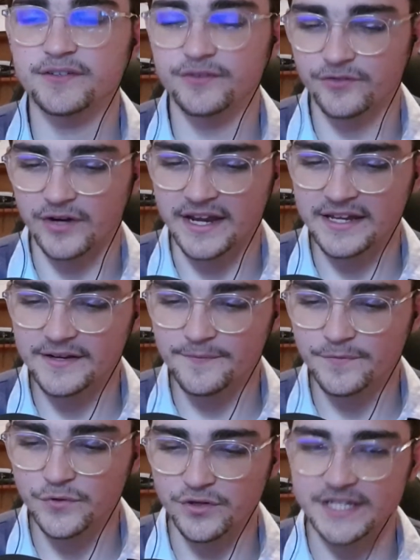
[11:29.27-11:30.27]
right?
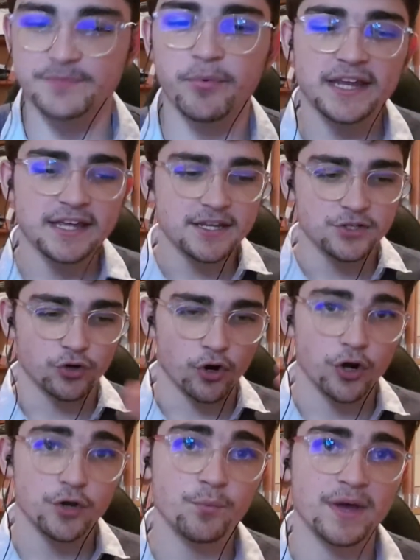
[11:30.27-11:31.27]
You're explaining it in your
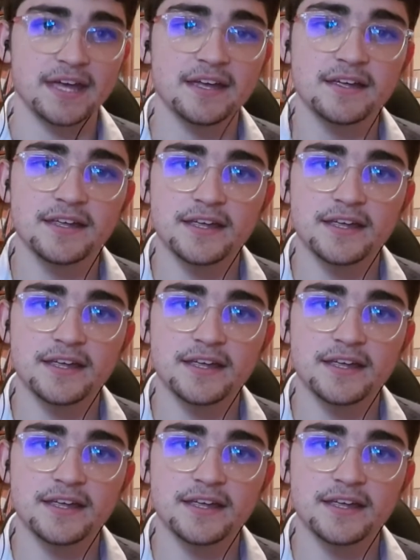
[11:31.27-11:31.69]
own way.